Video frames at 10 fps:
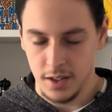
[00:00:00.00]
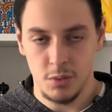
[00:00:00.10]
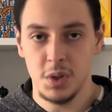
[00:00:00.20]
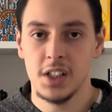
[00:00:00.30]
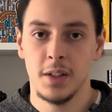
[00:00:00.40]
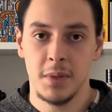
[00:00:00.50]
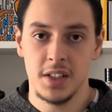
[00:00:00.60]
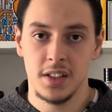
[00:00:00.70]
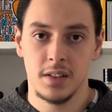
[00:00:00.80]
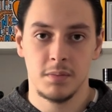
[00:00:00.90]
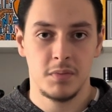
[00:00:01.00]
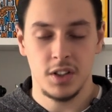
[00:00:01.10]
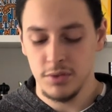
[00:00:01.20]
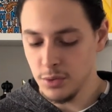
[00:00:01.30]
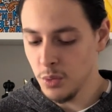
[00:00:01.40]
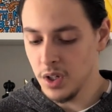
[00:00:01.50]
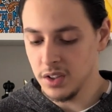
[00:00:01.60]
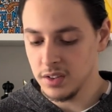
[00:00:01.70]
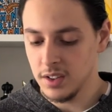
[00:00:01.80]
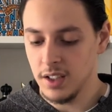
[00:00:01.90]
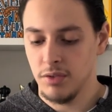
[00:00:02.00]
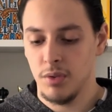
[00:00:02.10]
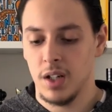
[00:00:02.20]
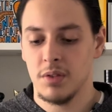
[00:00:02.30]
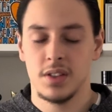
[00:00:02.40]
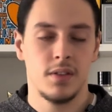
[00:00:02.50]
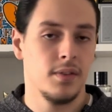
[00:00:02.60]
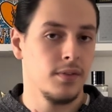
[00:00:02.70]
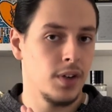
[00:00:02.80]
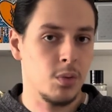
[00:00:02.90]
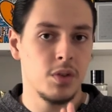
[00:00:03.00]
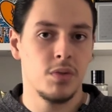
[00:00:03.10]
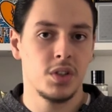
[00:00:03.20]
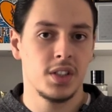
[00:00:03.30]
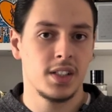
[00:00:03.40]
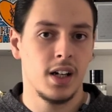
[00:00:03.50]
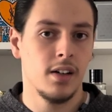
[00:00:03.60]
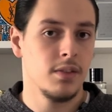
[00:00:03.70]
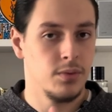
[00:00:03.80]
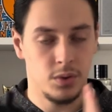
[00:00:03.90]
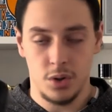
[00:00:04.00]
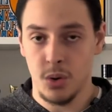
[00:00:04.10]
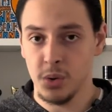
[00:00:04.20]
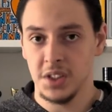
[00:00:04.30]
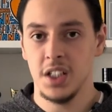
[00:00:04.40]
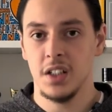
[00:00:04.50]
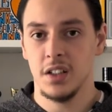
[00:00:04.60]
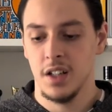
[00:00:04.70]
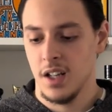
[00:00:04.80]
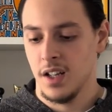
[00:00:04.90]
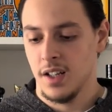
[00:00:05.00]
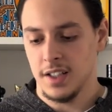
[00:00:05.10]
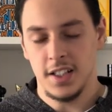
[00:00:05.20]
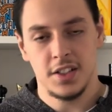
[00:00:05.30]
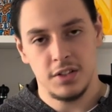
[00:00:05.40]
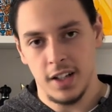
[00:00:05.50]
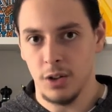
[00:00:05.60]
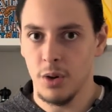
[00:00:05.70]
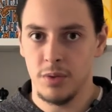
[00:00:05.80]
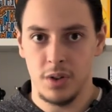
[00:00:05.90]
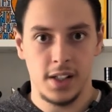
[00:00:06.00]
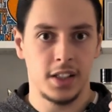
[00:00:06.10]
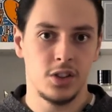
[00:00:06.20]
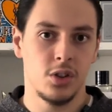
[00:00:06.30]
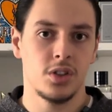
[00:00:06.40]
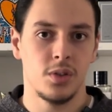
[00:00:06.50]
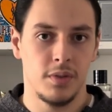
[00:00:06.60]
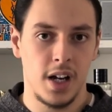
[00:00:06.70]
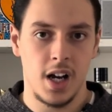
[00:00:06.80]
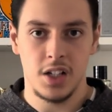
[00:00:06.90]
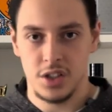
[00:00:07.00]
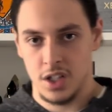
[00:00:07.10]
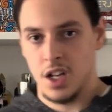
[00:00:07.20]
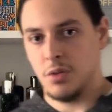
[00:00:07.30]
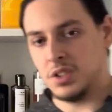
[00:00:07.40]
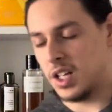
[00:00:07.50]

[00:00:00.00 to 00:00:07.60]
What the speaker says: really amazing. If you want a fragrance very versatile for the whole year, yes, you can go for like Dior Sauvage, which